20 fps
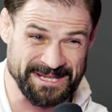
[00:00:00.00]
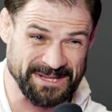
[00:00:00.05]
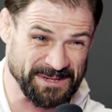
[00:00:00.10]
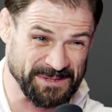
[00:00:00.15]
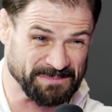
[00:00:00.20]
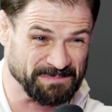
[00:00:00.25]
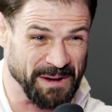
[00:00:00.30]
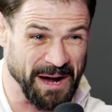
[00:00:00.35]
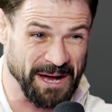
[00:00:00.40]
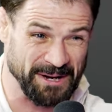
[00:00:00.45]

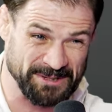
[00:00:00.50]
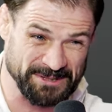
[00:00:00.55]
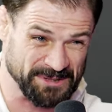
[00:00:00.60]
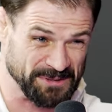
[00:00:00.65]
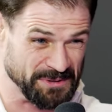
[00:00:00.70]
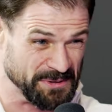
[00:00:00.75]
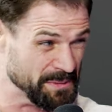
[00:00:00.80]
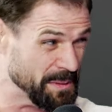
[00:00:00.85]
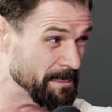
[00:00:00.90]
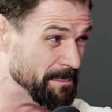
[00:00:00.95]
There's bottles.
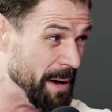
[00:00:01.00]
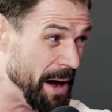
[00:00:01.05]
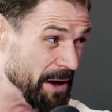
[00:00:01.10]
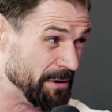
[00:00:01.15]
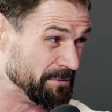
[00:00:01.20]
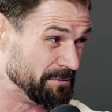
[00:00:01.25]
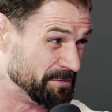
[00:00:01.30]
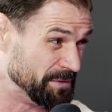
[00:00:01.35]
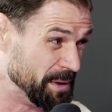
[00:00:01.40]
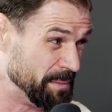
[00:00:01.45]
They're doing
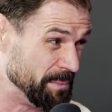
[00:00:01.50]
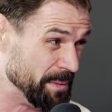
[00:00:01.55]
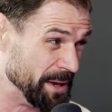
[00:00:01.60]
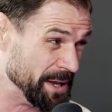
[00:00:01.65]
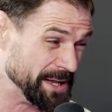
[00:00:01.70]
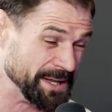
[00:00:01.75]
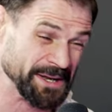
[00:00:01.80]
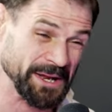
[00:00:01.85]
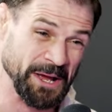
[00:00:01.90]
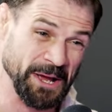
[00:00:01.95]
bottle
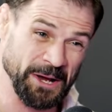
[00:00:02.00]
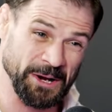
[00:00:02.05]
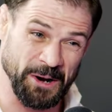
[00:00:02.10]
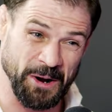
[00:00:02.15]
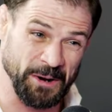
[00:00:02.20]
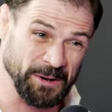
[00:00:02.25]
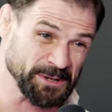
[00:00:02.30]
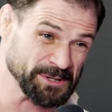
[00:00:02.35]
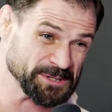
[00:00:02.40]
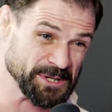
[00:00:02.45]
flipping.
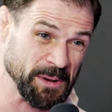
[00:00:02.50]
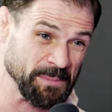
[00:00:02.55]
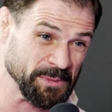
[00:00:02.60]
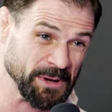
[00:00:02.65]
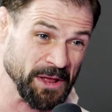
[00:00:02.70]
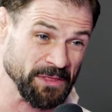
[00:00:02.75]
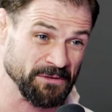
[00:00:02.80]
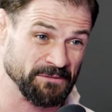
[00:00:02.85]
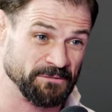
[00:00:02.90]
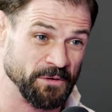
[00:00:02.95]
Carter's jumping
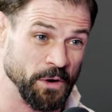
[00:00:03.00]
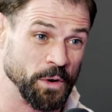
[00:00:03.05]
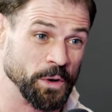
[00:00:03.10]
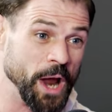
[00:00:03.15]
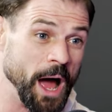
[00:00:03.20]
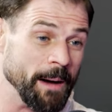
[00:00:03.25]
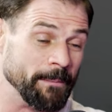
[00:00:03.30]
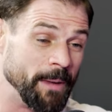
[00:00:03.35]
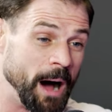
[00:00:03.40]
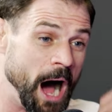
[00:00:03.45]
on the phone.
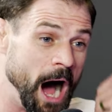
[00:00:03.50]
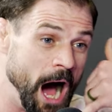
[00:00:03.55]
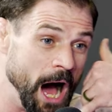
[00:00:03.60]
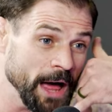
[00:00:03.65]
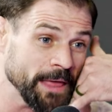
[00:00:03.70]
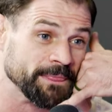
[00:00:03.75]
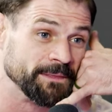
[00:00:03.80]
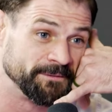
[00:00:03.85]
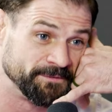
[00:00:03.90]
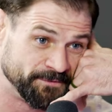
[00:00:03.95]
I'm
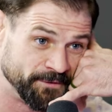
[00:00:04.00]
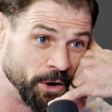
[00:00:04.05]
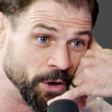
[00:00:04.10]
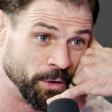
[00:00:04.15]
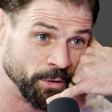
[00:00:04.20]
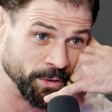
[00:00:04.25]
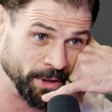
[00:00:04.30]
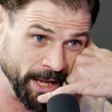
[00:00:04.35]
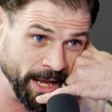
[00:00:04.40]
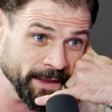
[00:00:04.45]
on the
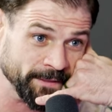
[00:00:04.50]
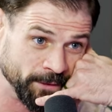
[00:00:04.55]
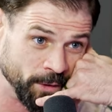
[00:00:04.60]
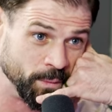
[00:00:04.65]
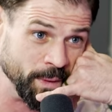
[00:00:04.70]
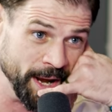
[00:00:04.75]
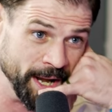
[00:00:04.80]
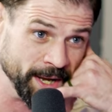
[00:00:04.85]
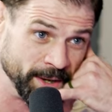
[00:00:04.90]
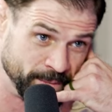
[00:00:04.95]
phone in the
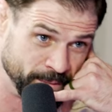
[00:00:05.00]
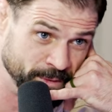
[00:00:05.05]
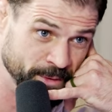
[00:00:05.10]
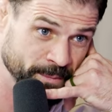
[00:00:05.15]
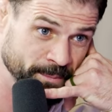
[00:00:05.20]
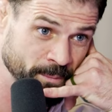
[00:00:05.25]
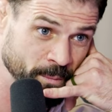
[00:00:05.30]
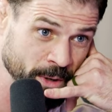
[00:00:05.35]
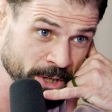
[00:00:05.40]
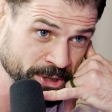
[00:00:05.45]
waiting
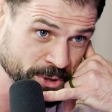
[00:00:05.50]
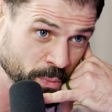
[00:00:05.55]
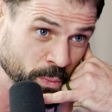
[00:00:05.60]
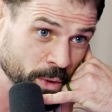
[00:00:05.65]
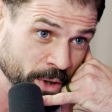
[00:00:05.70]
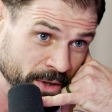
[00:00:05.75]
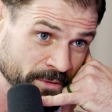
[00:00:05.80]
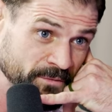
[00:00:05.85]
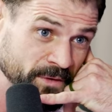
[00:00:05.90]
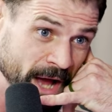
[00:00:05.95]
room, which
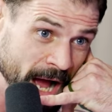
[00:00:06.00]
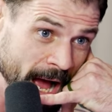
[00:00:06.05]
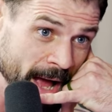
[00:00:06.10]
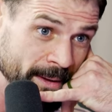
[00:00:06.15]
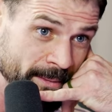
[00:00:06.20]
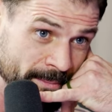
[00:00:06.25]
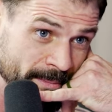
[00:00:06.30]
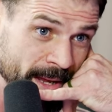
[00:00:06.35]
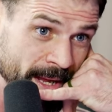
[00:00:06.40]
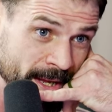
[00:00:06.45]
would have
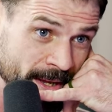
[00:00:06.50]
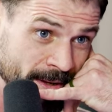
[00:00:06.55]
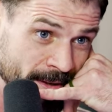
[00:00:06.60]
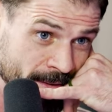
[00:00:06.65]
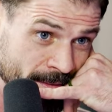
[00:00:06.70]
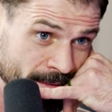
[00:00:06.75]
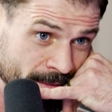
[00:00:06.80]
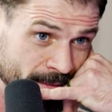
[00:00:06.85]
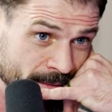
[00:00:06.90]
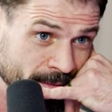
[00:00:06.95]
gotten me,
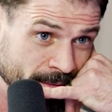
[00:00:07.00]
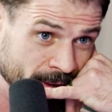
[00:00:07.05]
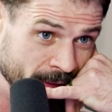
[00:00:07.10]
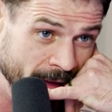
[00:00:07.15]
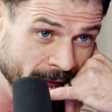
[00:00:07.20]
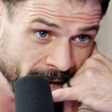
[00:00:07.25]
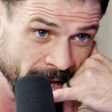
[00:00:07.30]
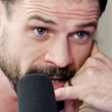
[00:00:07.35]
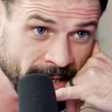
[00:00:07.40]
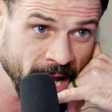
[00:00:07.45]

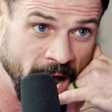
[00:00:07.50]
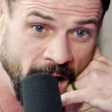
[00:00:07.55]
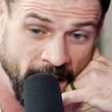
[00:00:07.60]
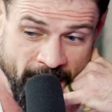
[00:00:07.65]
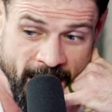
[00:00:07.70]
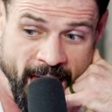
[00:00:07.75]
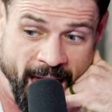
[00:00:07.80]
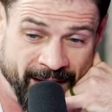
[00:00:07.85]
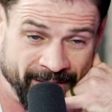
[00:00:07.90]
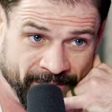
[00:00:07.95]
had I not
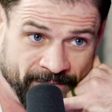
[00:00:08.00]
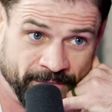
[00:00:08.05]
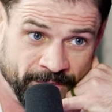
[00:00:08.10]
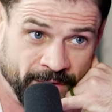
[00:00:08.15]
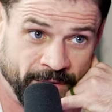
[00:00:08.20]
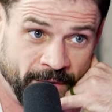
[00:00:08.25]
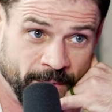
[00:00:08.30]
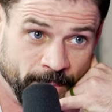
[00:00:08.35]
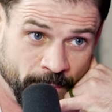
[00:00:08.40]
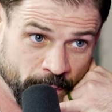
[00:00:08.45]
have
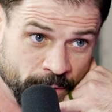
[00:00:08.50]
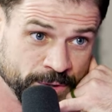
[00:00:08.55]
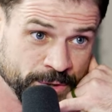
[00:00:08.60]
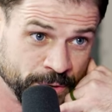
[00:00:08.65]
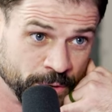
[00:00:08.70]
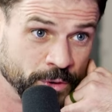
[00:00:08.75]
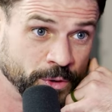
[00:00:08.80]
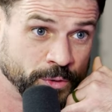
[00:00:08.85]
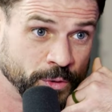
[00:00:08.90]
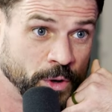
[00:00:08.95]

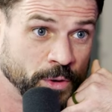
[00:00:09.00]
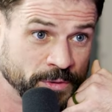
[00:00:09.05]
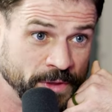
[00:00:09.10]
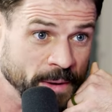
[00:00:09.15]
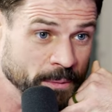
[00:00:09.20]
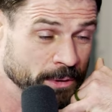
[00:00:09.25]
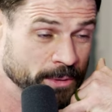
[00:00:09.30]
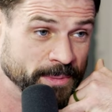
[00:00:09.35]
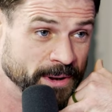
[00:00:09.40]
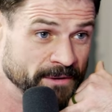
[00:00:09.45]
personal growth, I
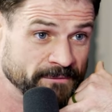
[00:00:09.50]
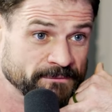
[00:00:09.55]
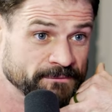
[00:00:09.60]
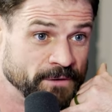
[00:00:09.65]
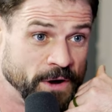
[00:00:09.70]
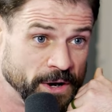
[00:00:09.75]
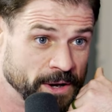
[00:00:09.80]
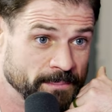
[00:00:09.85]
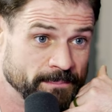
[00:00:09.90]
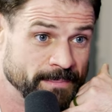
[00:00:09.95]
would have been a
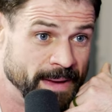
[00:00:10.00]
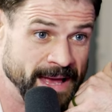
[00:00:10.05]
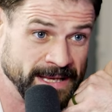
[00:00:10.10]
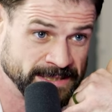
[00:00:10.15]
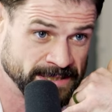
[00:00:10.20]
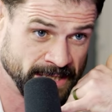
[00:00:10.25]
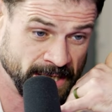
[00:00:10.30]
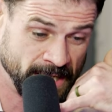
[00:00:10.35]
fucking mess.